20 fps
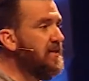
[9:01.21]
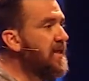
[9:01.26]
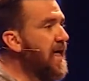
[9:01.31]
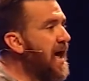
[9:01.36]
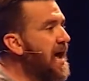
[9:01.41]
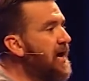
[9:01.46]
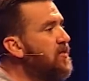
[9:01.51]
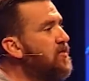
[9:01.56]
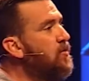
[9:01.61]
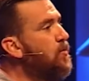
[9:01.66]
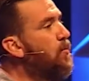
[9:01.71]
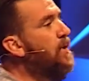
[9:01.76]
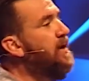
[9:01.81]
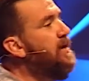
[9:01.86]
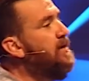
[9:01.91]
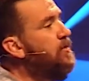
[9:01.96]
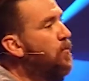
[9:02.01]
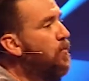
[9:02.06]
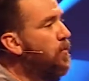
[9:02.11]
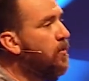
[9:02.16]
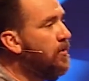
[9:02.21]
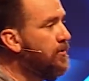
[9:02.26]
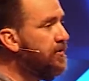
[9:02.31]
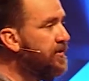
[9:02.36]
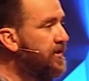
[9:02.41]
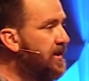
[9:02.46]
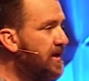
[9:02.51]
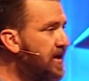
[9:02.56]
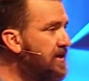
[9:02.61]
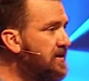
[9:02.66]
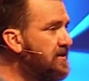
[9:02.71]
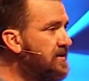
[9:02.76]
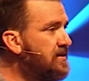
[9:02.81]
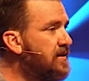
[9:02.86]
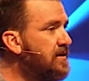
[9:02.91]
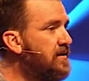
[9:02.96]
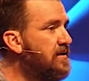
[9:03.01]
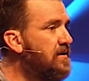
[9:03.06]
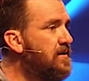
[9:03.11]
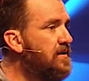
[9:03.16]
like the way the world thinks.
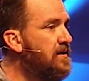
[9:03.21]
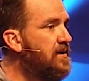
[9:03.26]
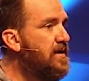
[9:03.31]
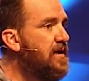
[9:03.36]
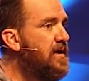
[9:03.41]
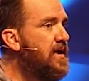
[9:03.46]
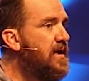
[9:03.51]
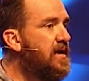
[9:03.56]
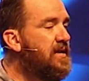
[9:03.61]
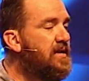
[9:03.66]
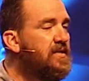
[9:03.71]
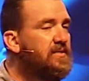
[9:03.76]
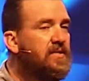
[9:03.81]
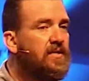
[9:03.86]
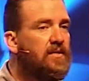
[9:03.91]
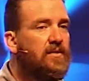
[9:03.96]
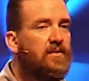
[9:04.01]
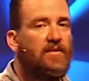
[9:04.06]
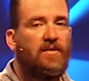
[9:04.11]
It isn't